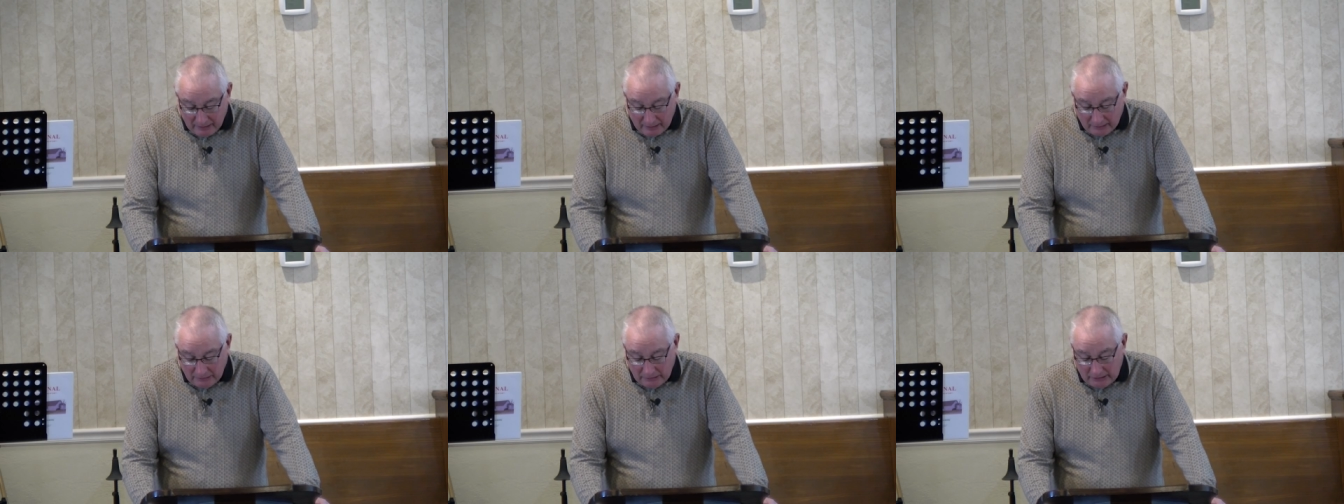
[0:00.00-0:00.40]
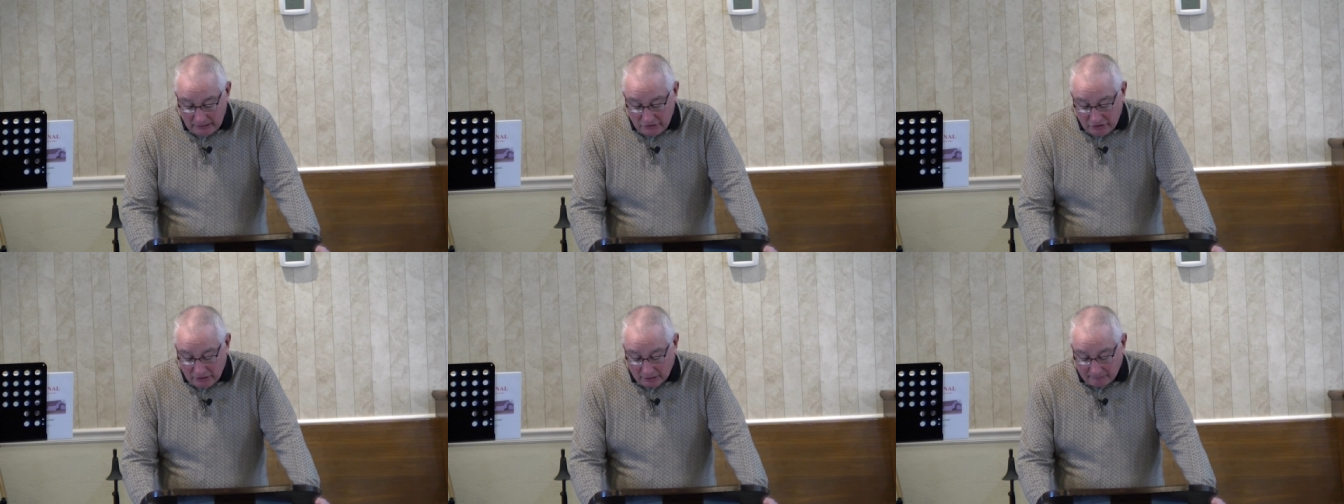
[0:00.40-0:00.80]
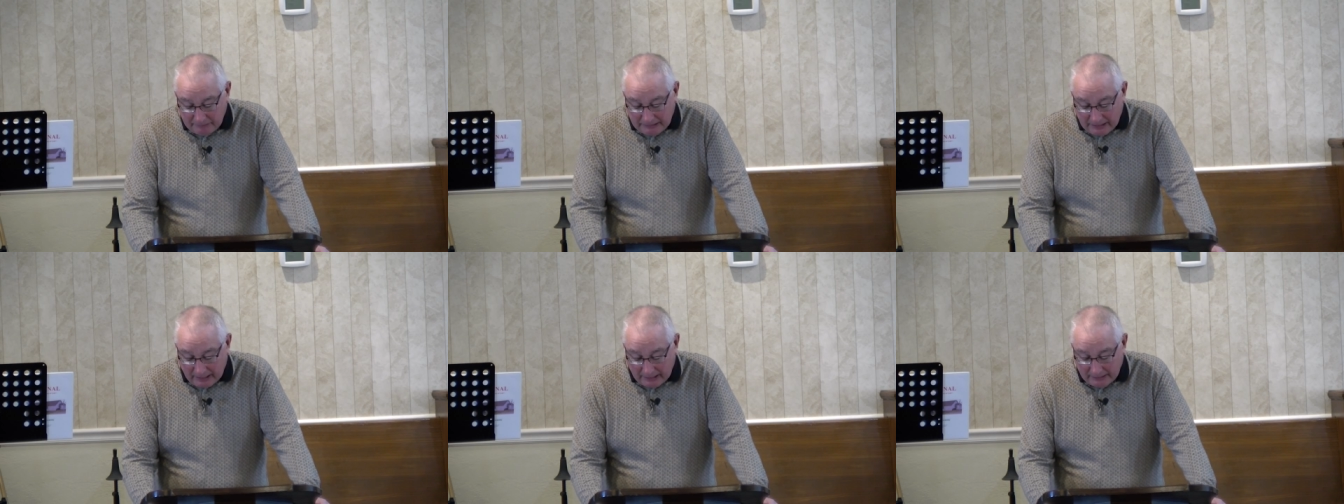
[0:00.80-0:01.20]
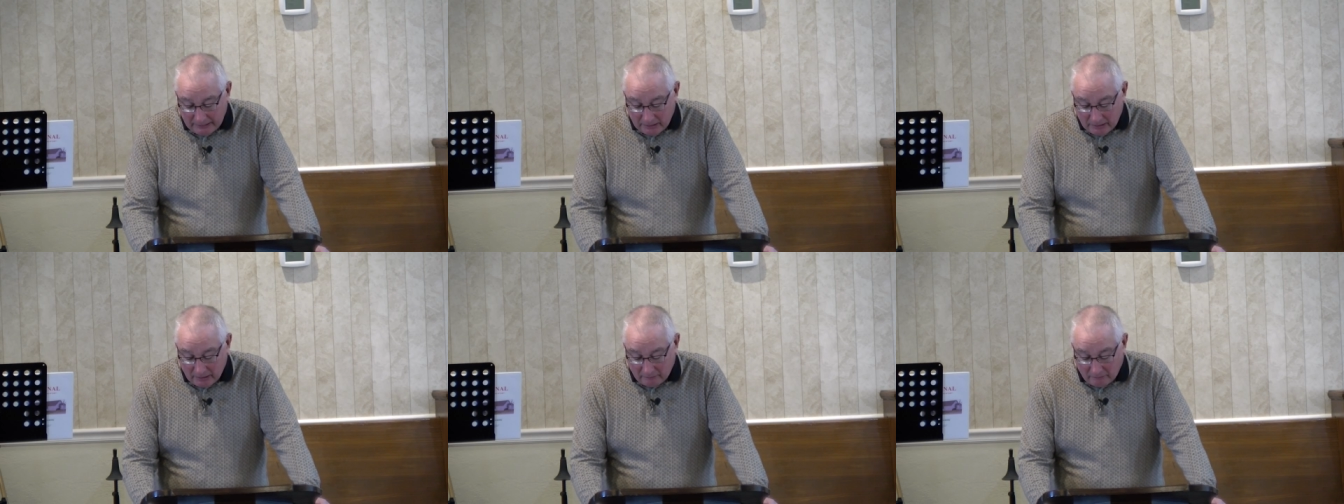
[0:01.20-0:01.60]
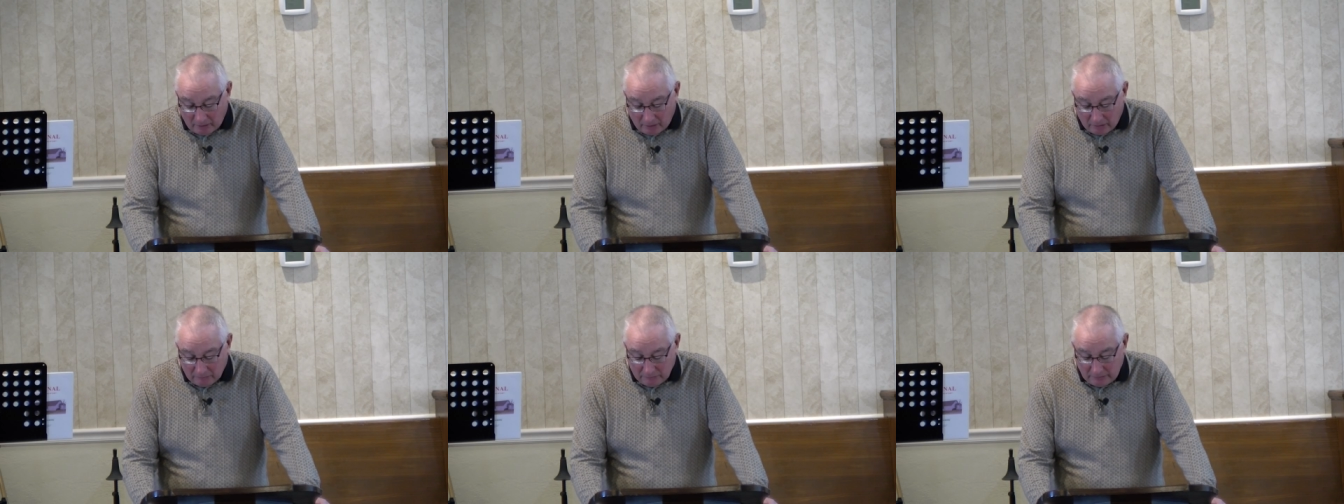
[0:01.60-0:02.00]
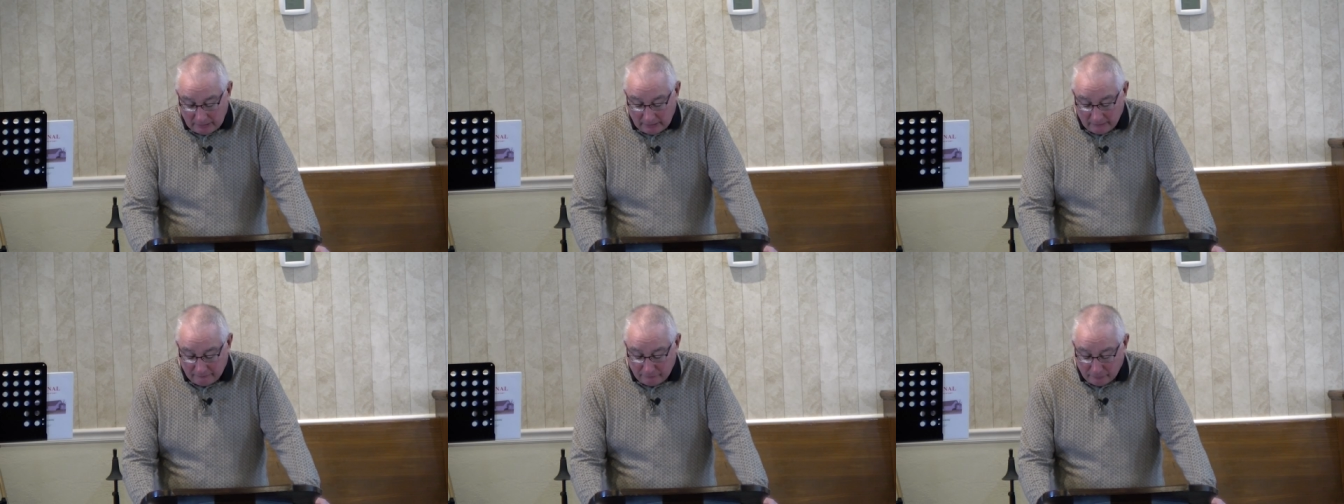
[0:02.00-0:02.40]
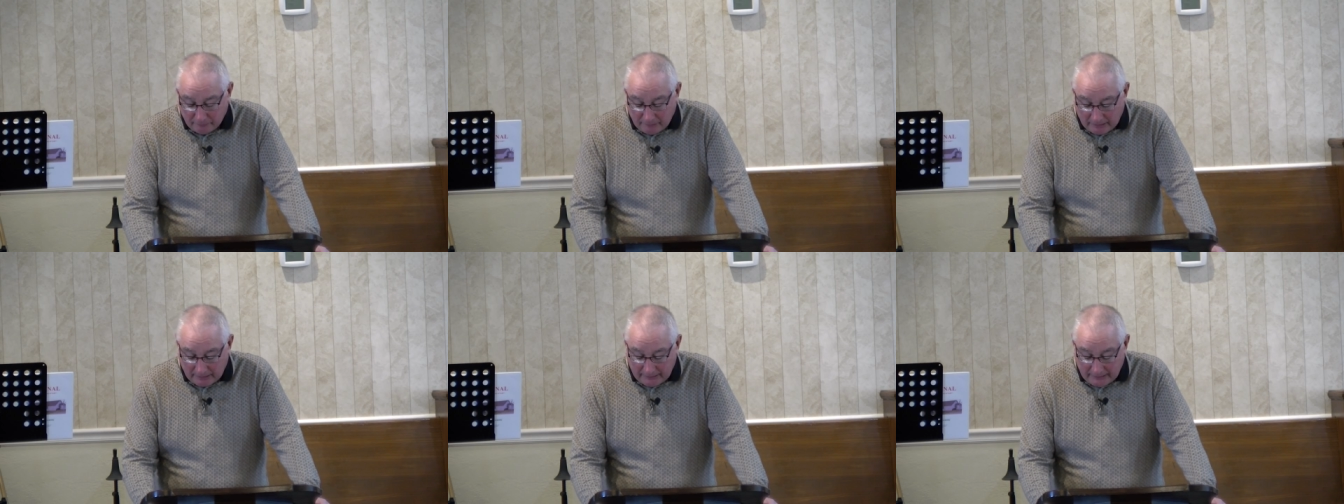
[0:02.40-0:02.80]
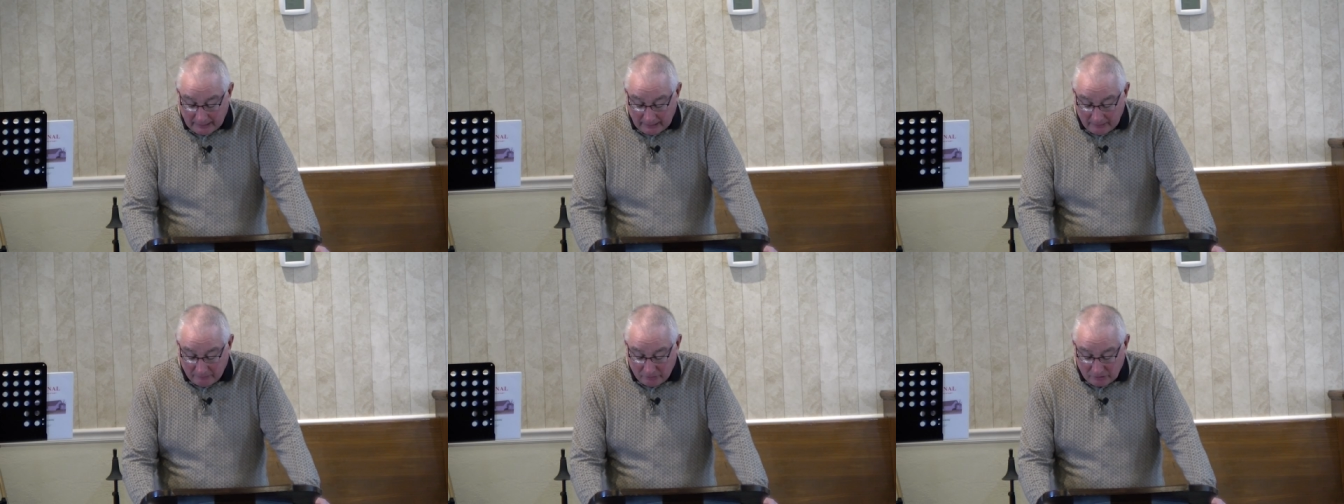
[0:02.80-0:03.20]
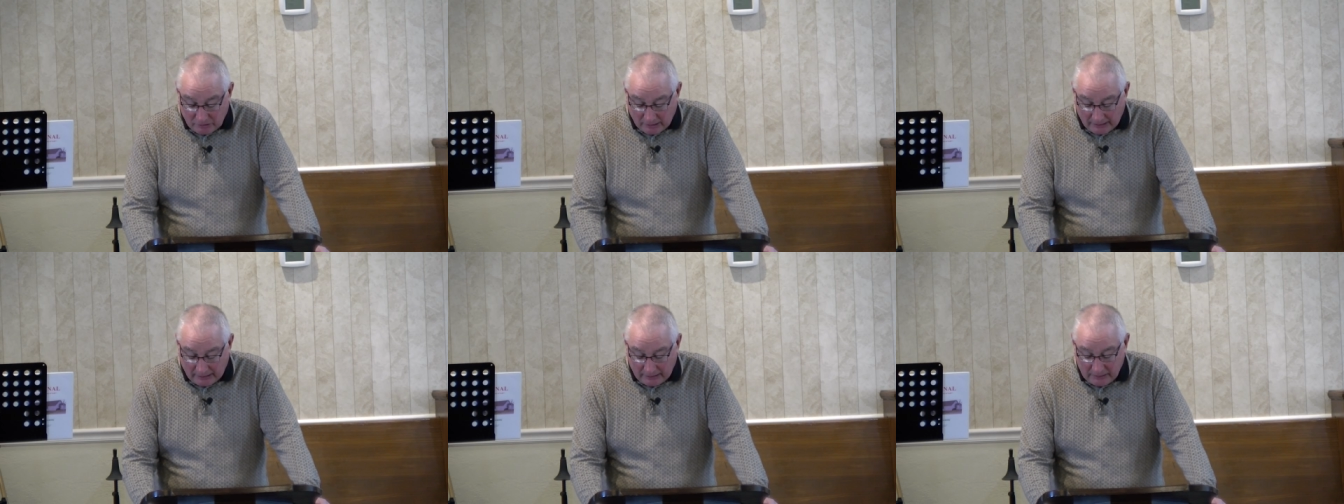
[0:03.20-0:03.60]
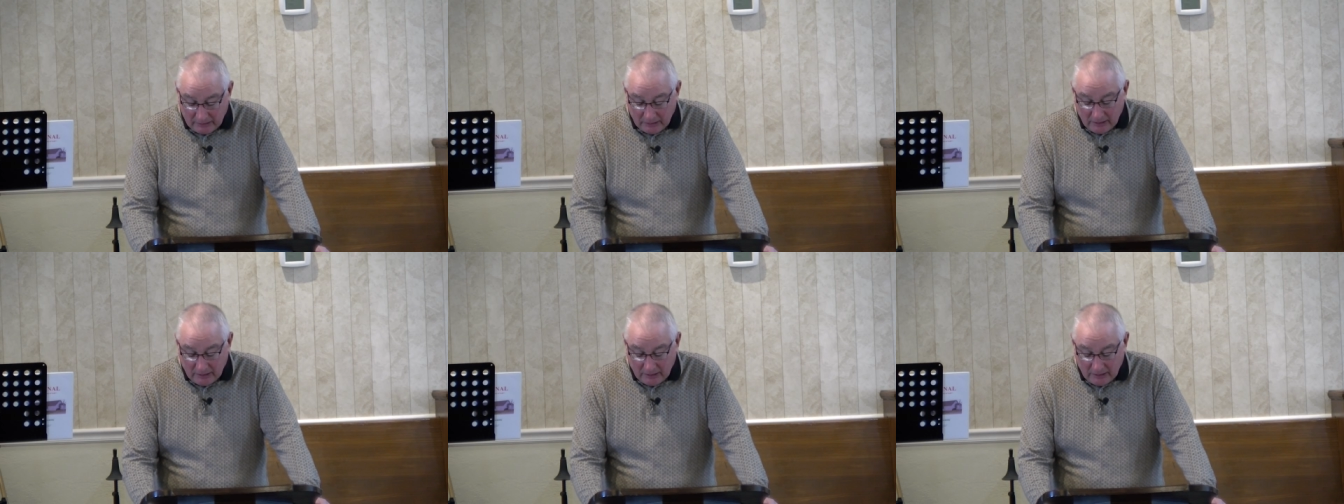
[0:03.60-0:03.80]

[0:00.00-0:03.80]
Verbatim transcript: And ye shall be hated of all men for my name's sake.